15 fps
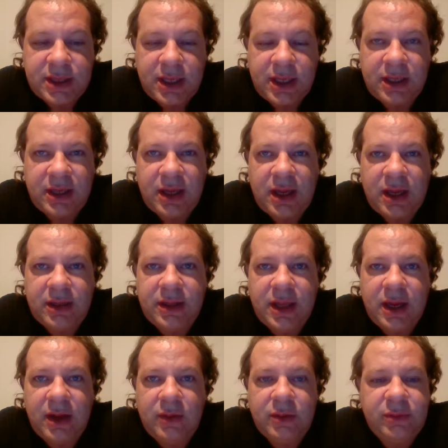and
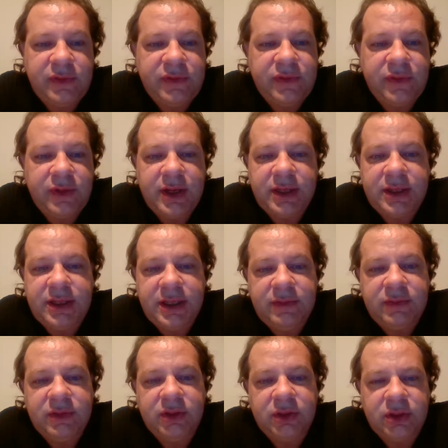now I'm afraid to
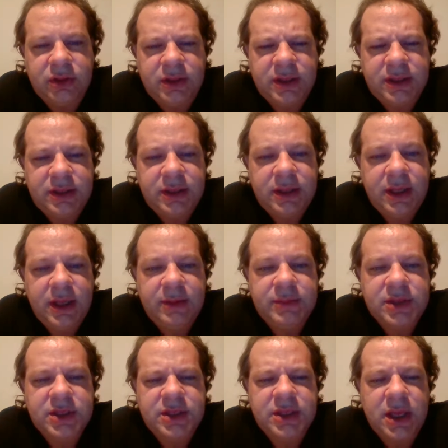even look at the
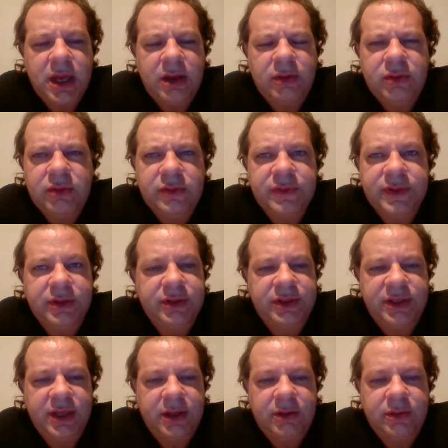names because I don't know if they're
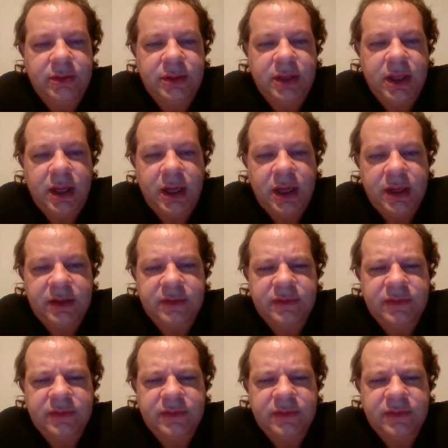dead or alive.